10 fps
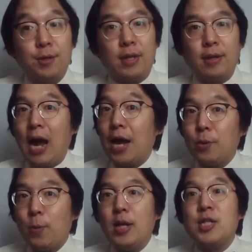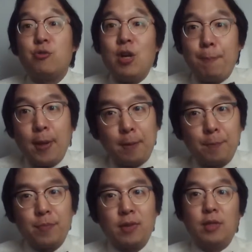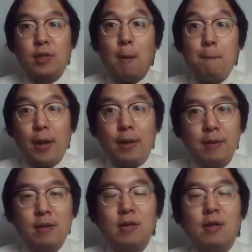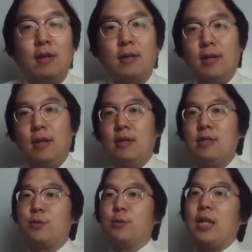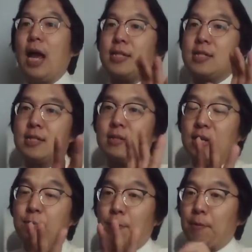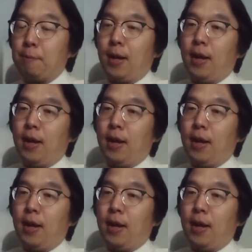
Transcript: Otherwise, drop it, dump it, okay? So that's important part.